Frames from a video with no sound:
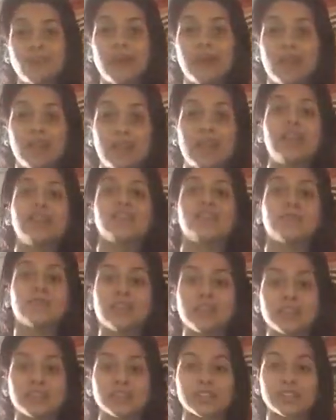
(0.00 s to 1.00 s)
how life
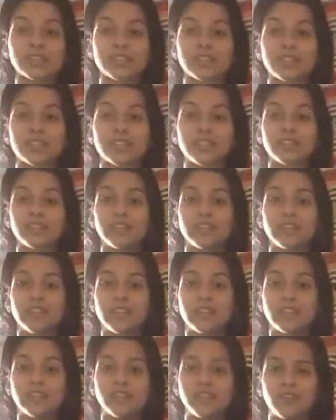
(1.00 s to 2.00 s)
works.
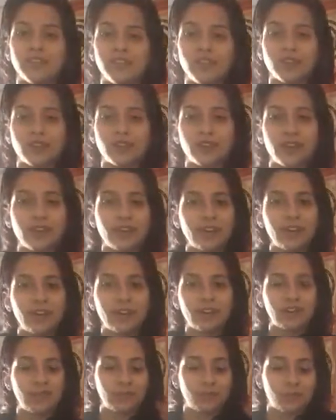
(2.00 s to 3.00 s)
You're
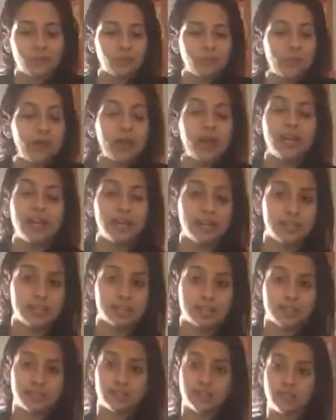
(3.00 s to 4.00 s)

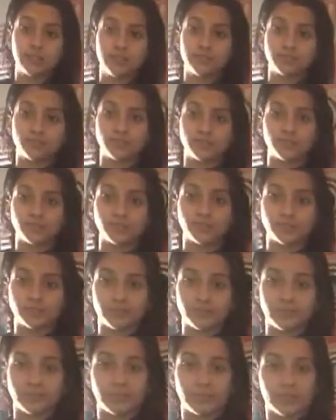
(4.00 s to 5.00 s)
wise.
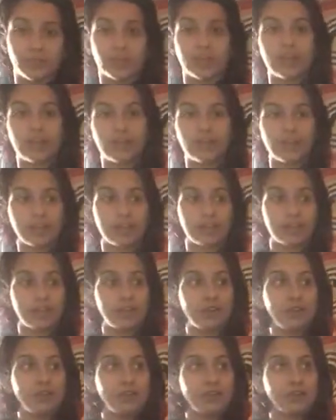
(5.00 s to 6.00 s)
And I feel like I could
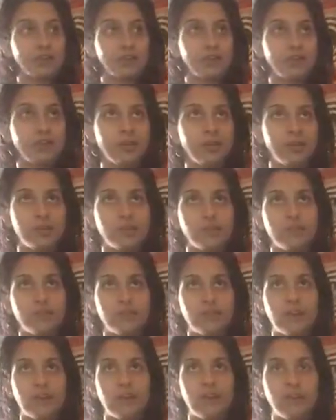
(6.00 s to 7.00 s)
always go to you if
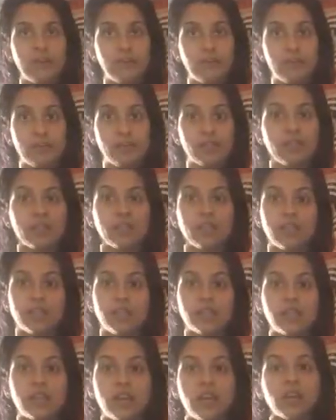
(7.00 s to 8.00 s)
I really
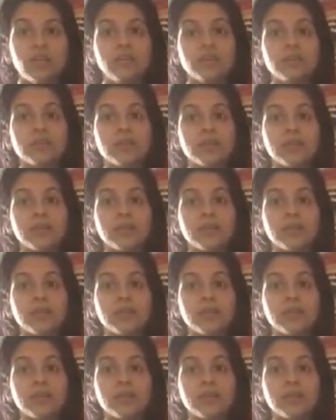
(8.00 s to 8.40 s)
needed help.